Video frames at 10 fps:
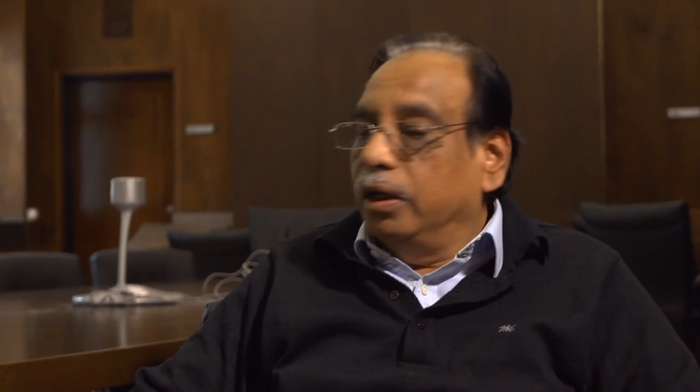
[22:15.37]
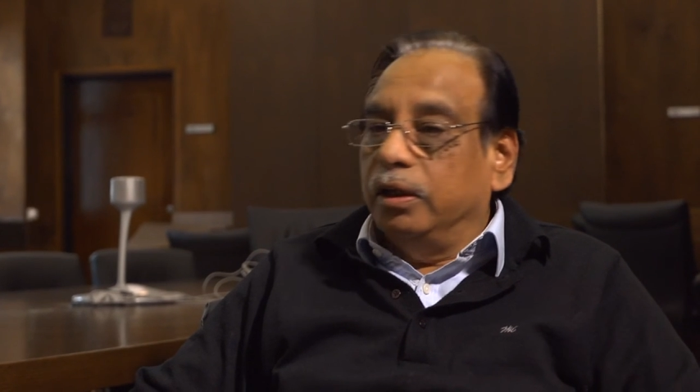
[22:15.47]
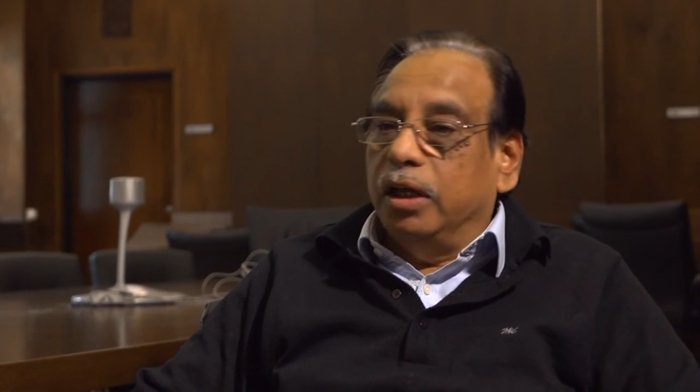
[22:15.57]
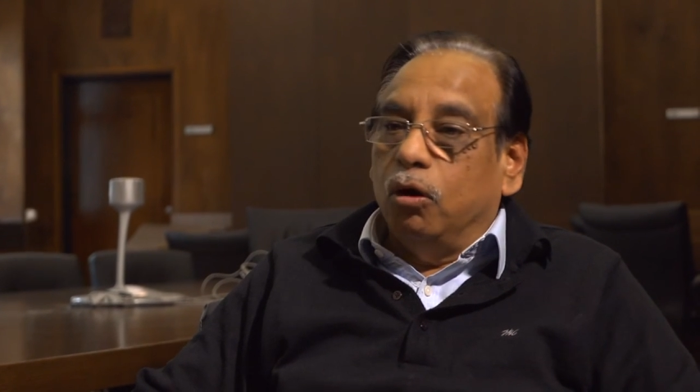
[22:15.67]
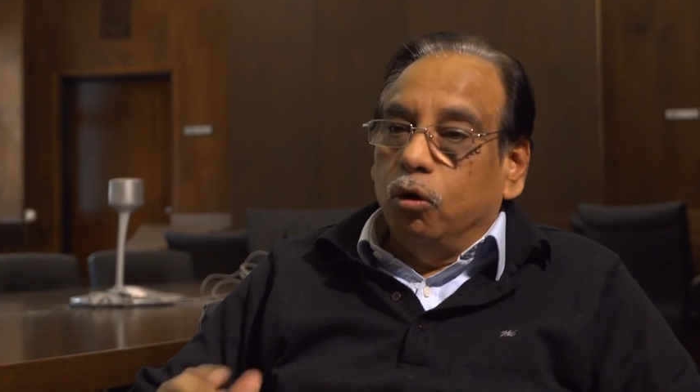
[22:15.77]

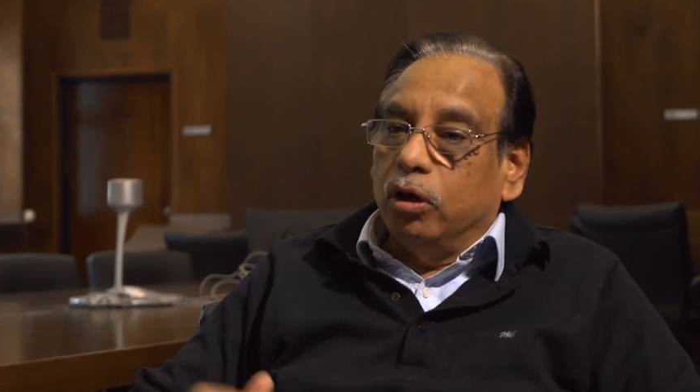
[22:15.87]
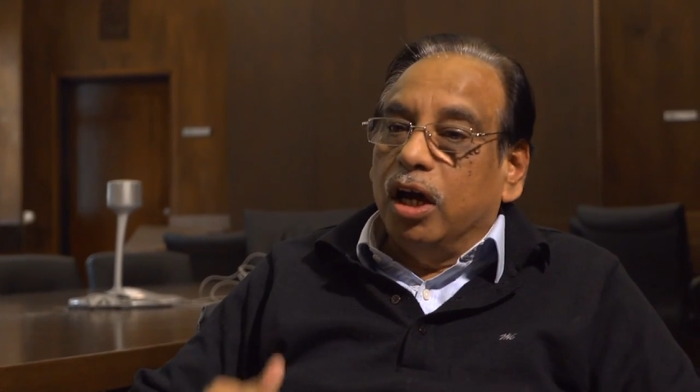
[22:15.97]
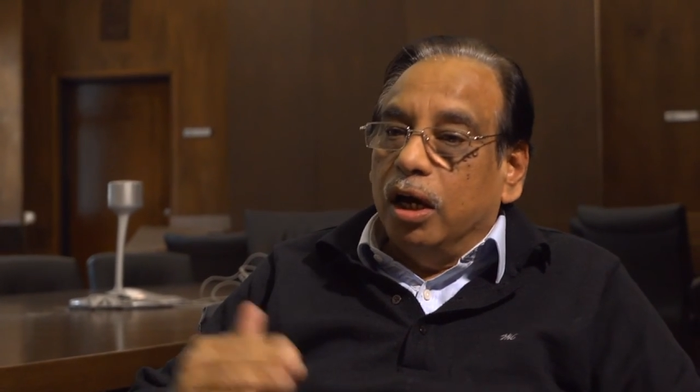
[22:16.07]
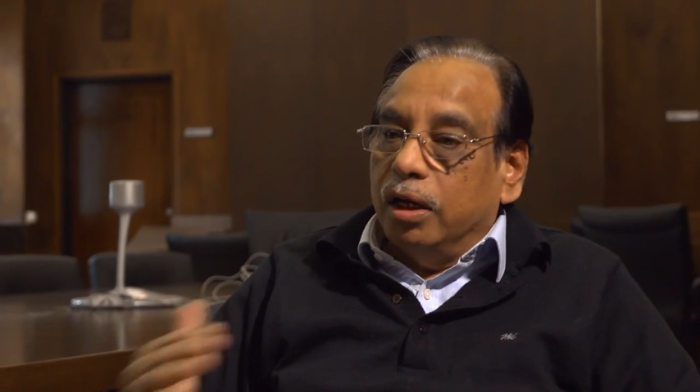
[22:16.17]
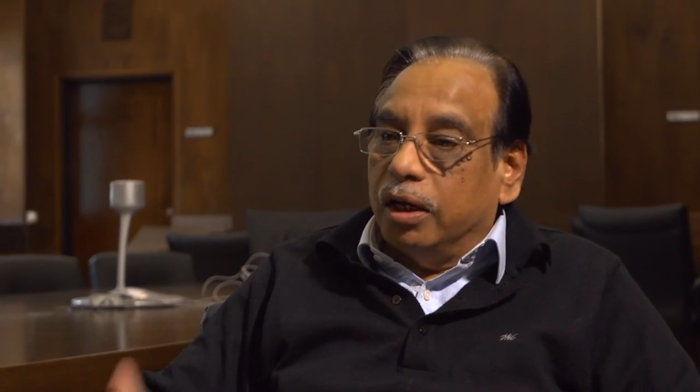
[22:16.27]
the whole
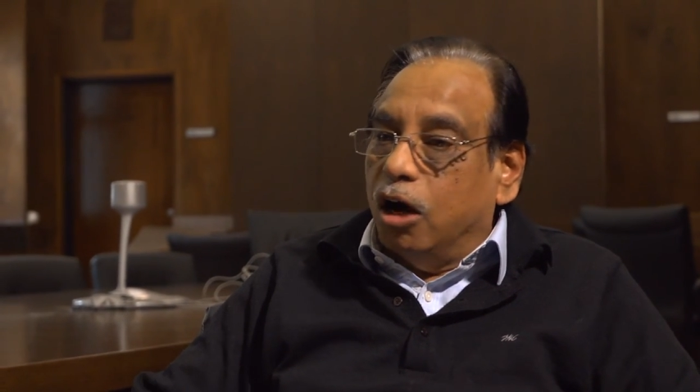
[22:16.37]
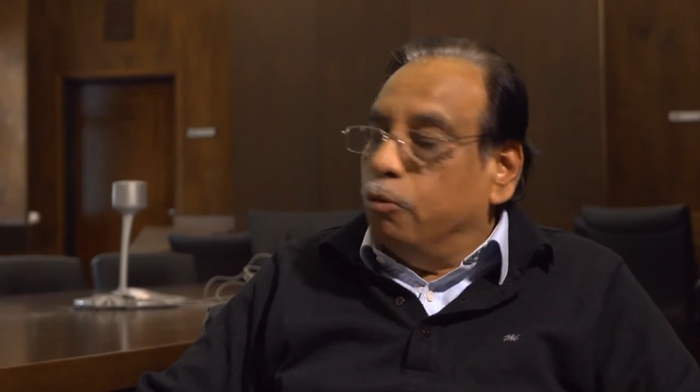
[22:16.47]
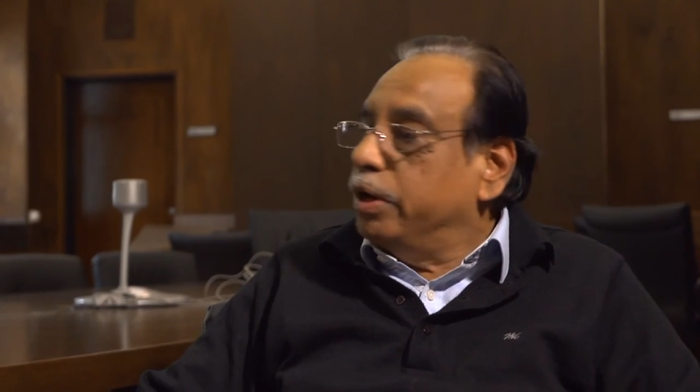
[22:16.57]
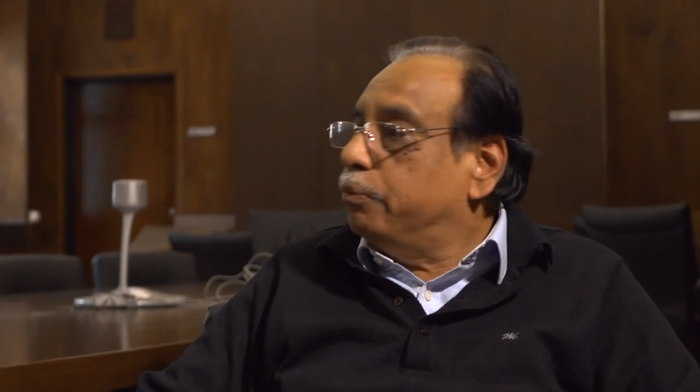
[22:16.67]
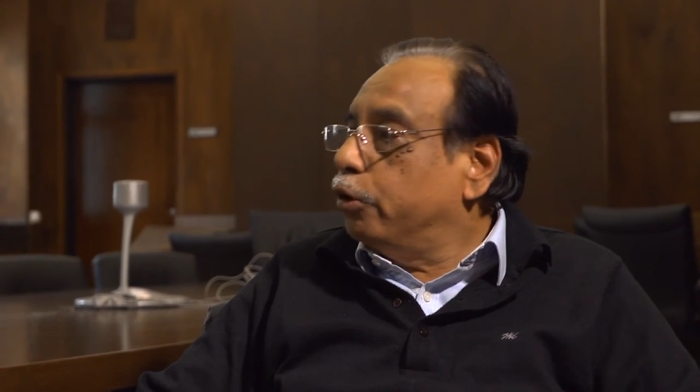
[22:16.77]

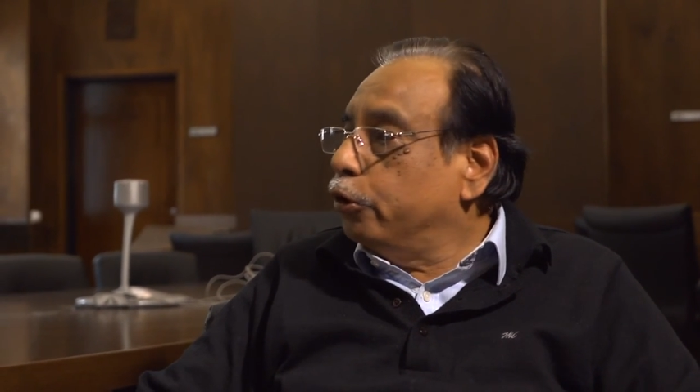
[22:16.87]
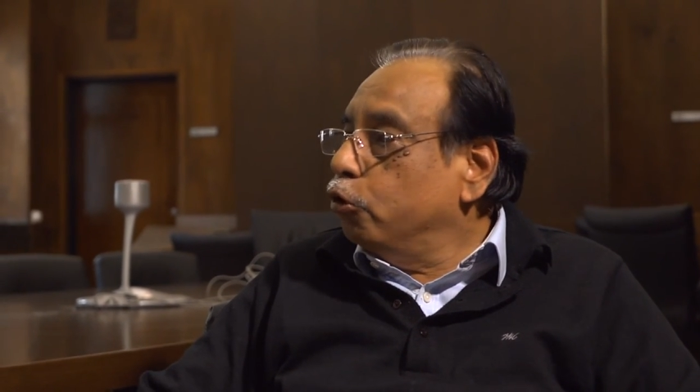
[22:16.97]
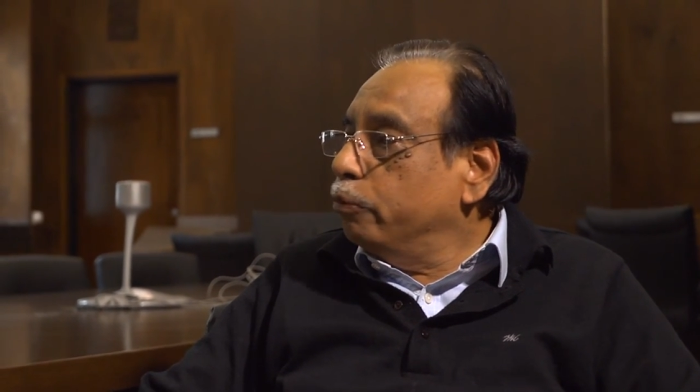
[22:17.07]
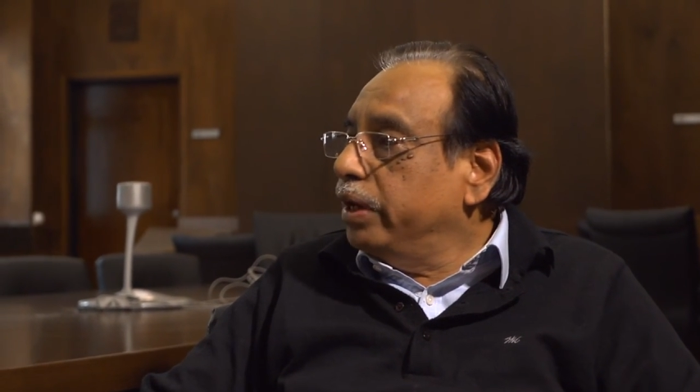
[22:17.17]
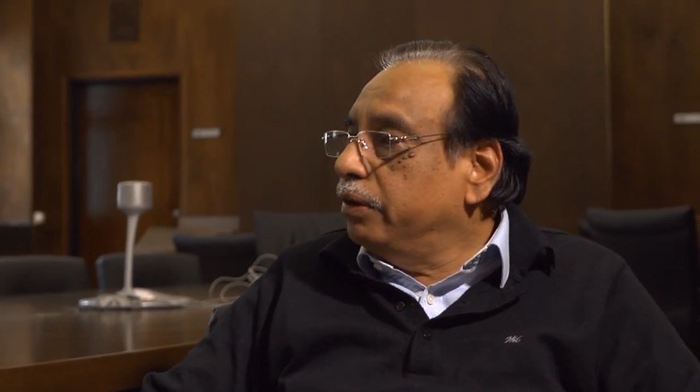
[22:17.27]
government
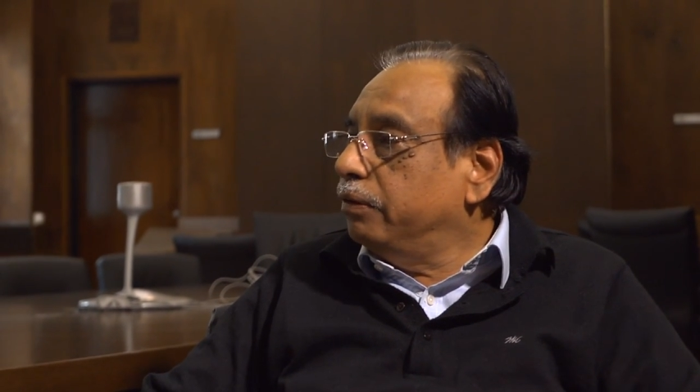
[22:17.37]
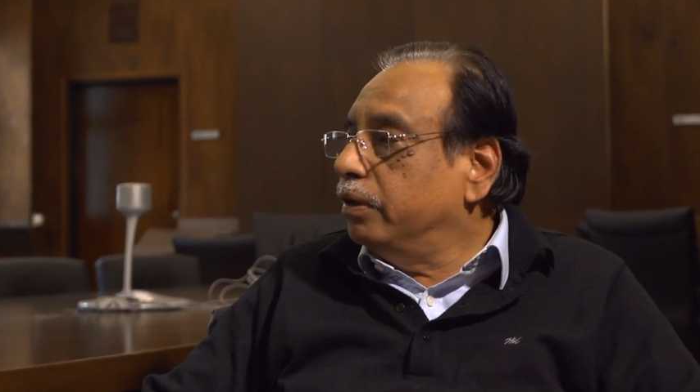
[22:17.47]
procurement